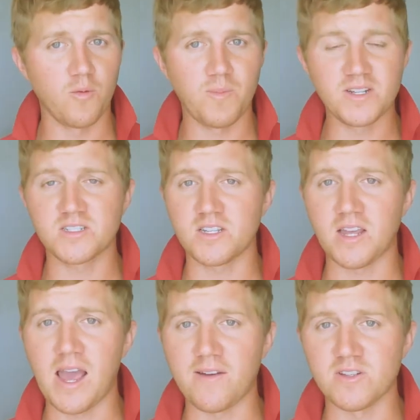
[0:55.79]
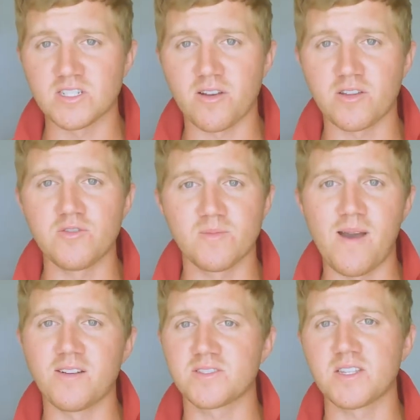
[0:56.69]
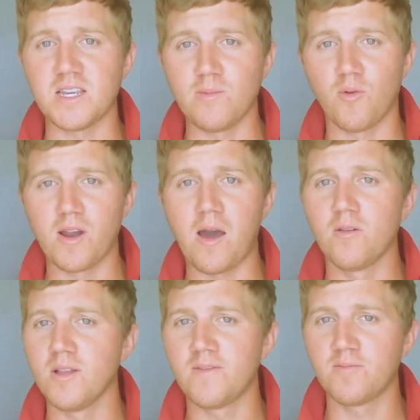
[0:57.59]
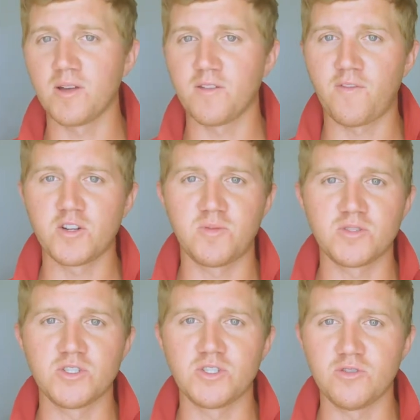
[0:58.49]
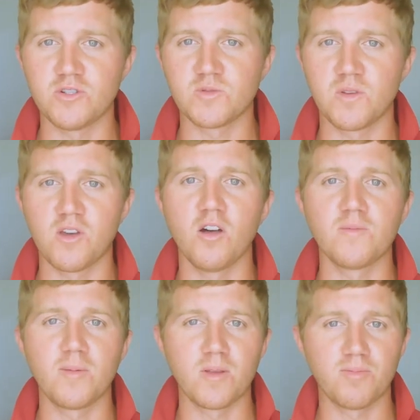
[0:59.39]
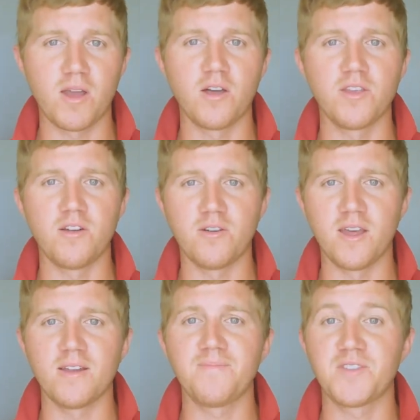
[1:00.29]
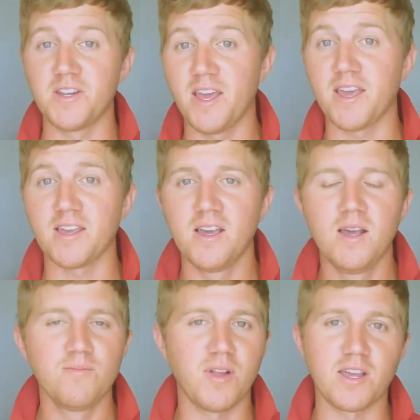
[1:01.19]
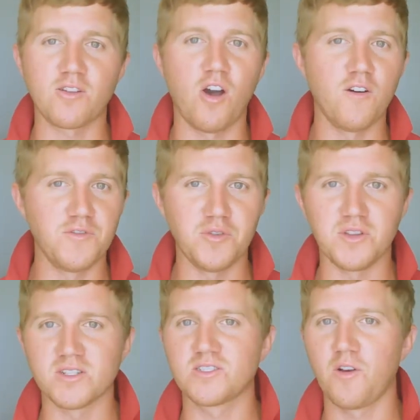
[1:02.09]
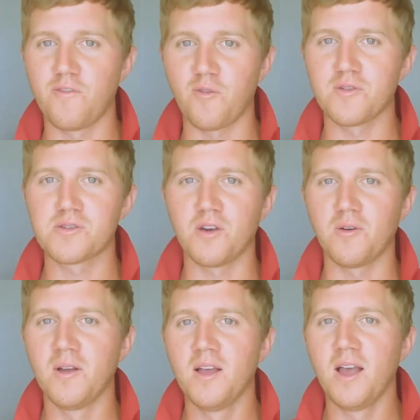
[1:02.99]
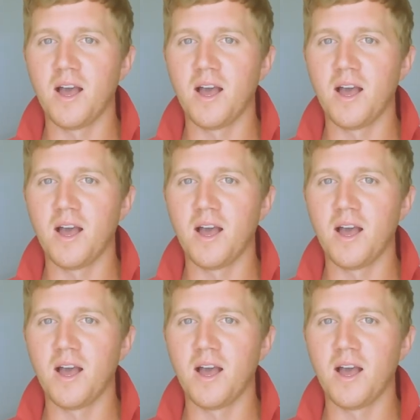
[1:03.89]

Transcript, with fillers: know, basically having it so I can use a mouse and keyboard. I would love to play the first-person shooters with all the people that play on the internet today, playing Call of Duty and so forth. So